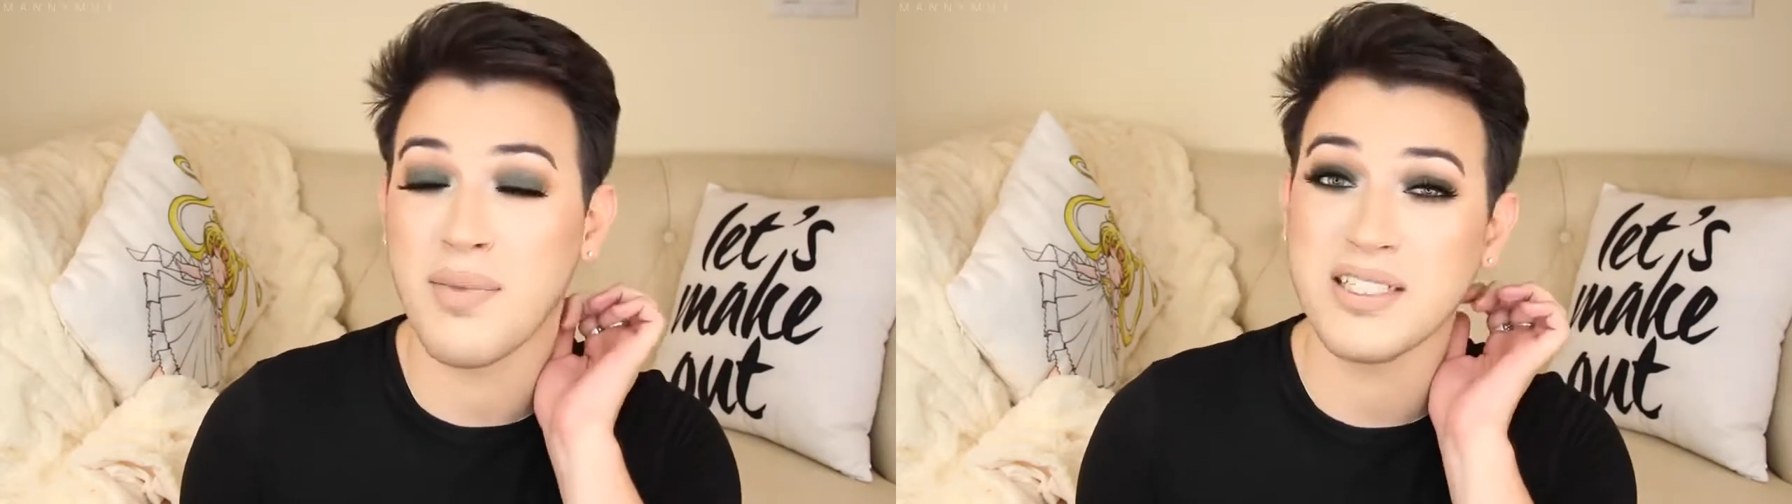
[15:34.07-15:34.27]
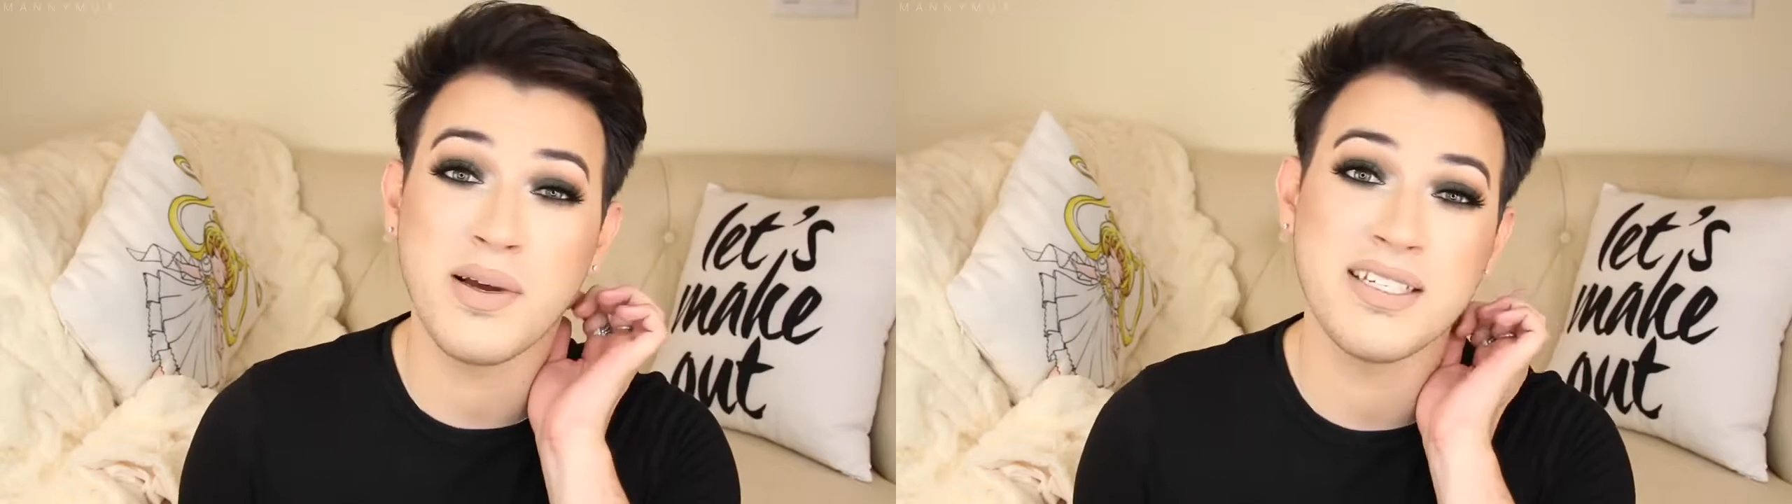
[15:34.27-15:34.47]

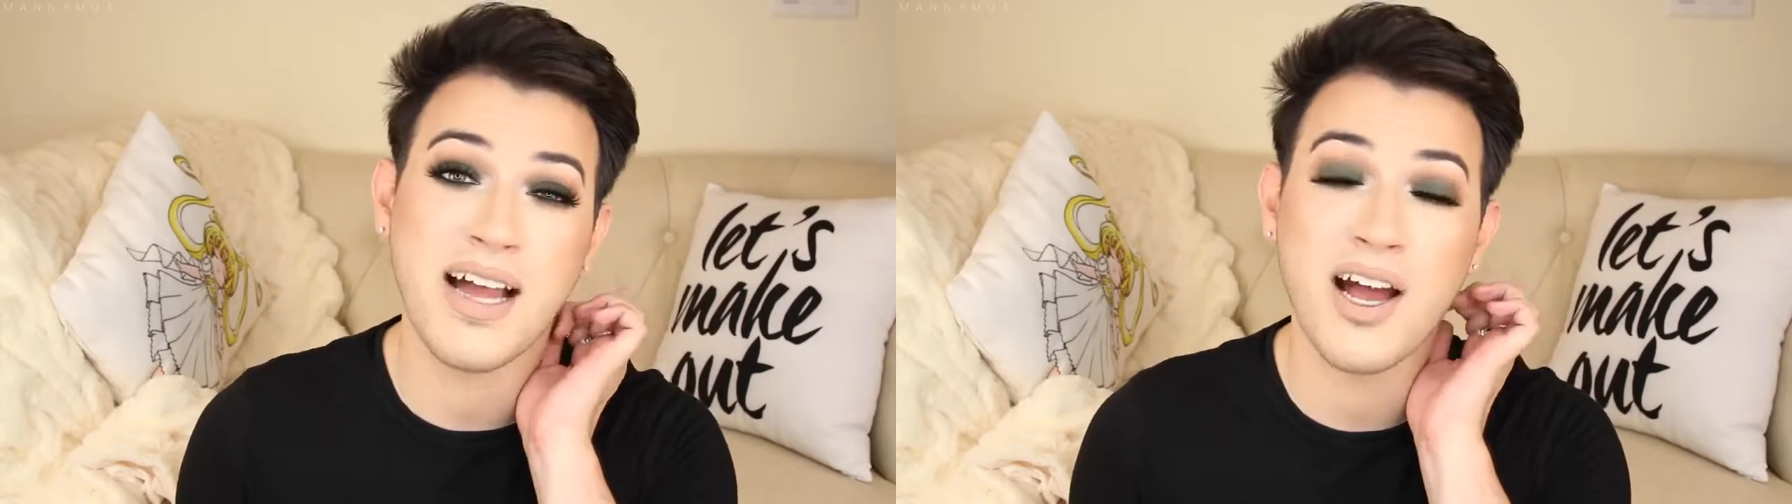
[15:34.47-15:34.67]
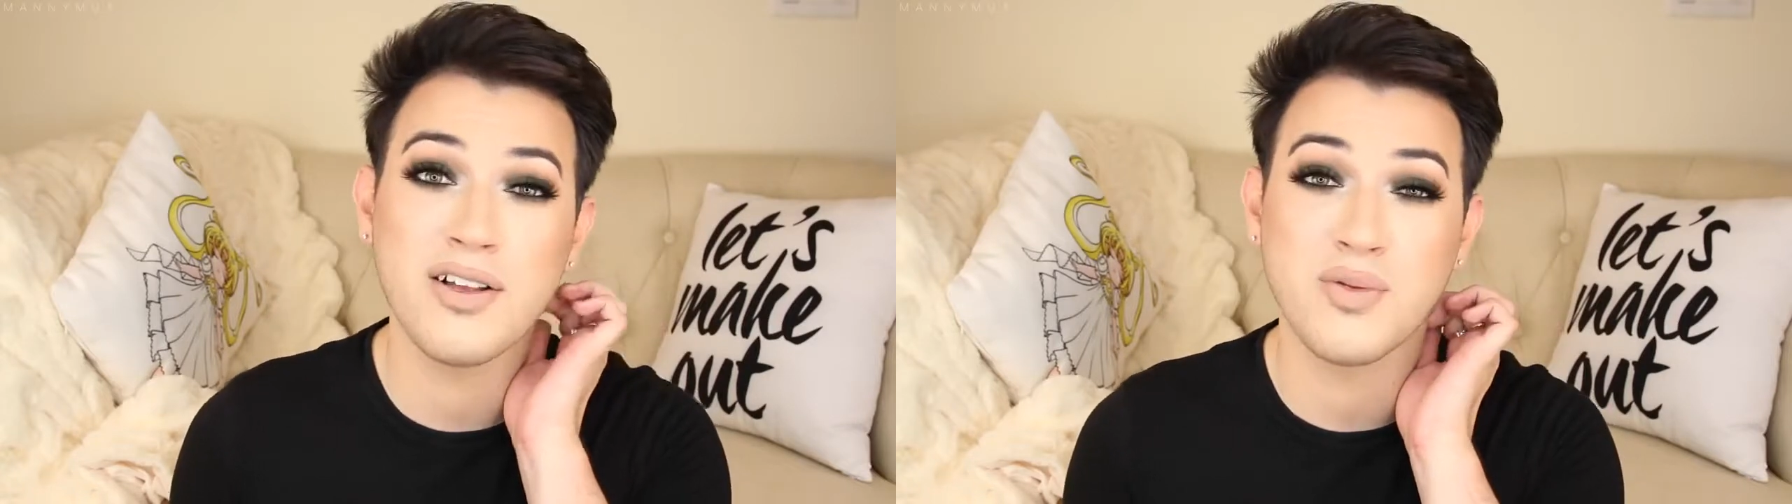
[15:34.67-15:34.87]
that's my
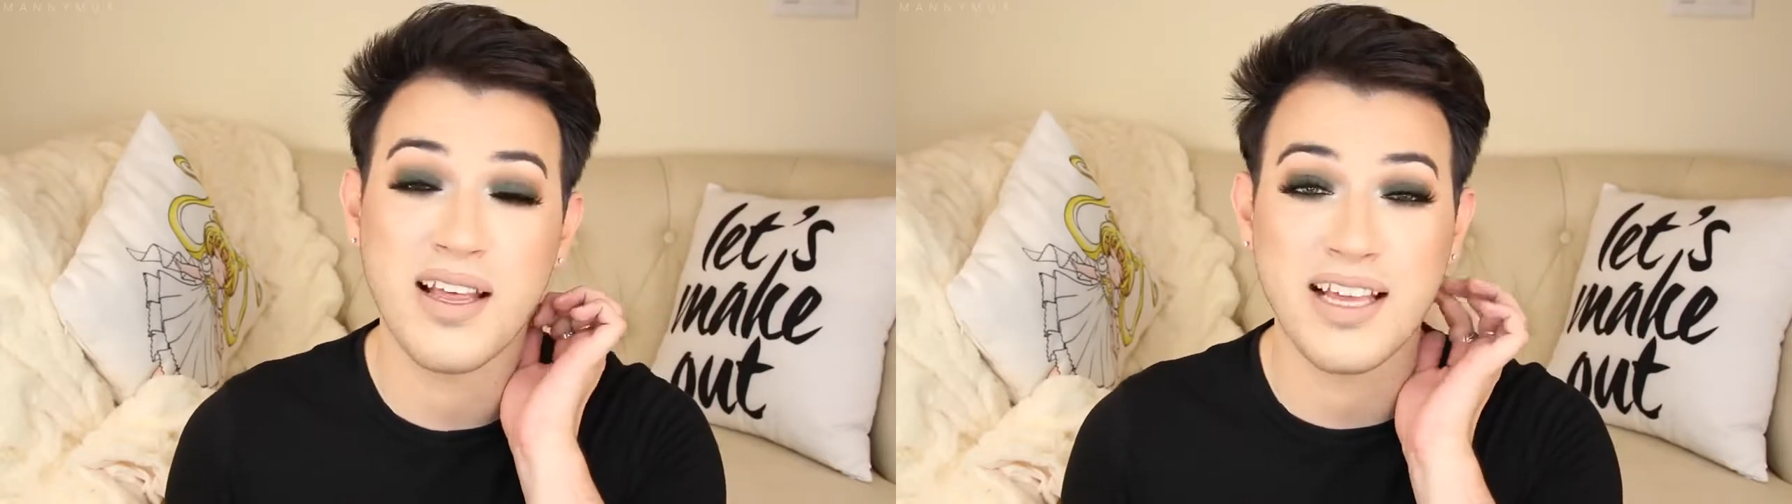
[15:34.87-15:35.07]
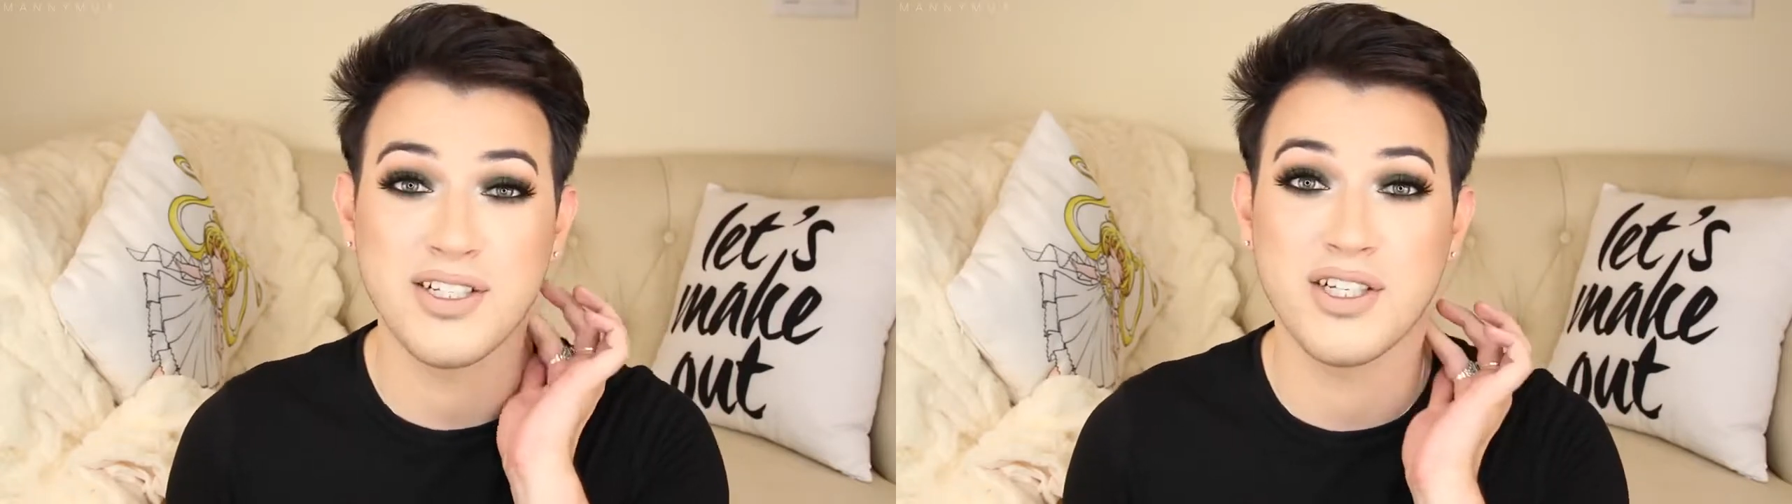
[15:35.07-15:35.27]
style, it's what
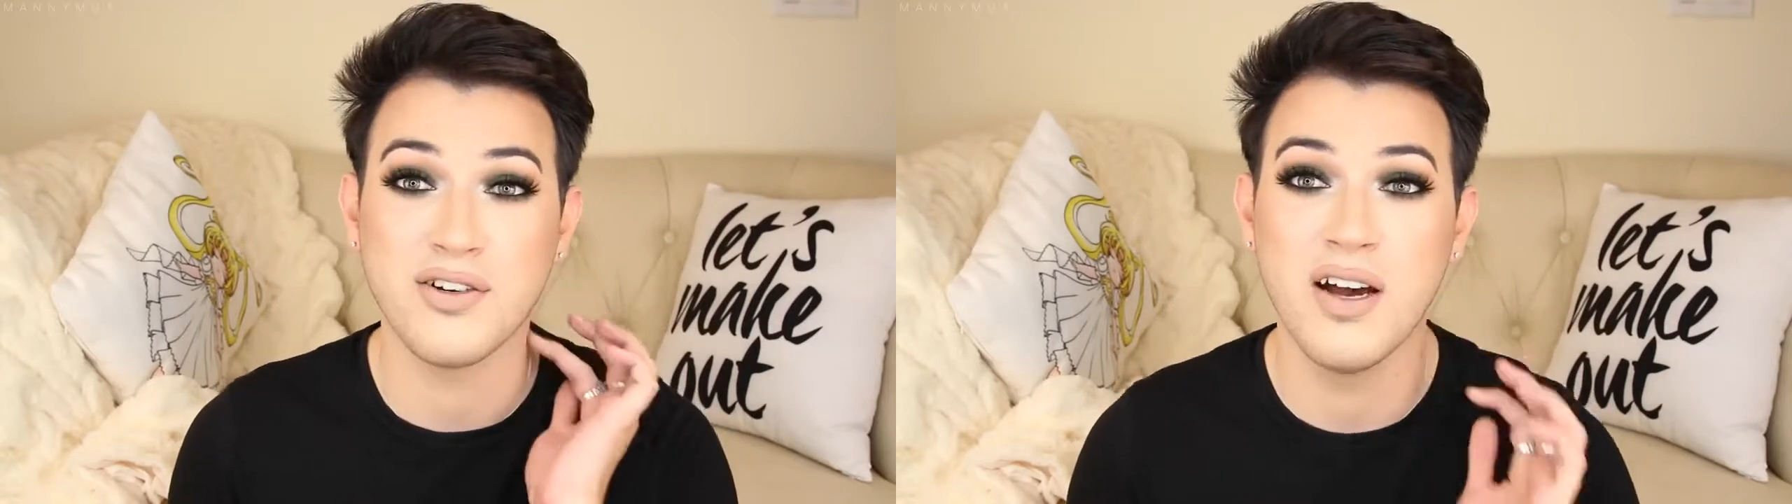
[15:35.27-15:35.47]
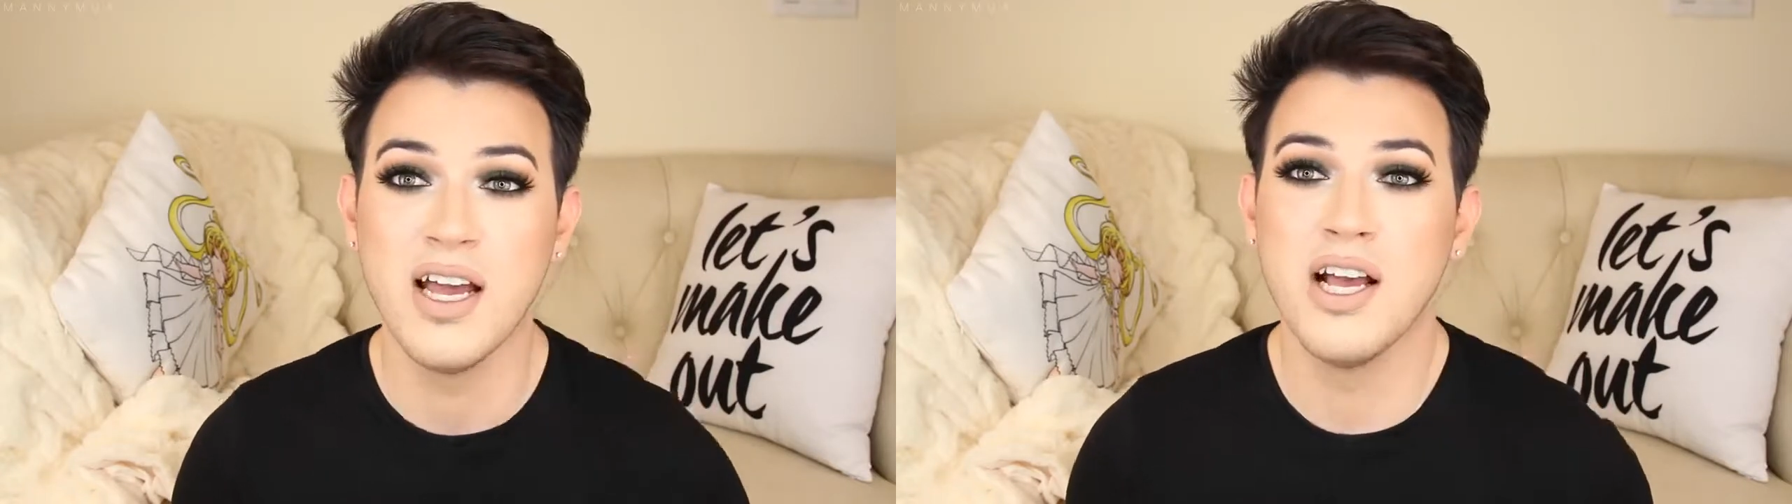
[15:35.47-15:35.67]
I like to do.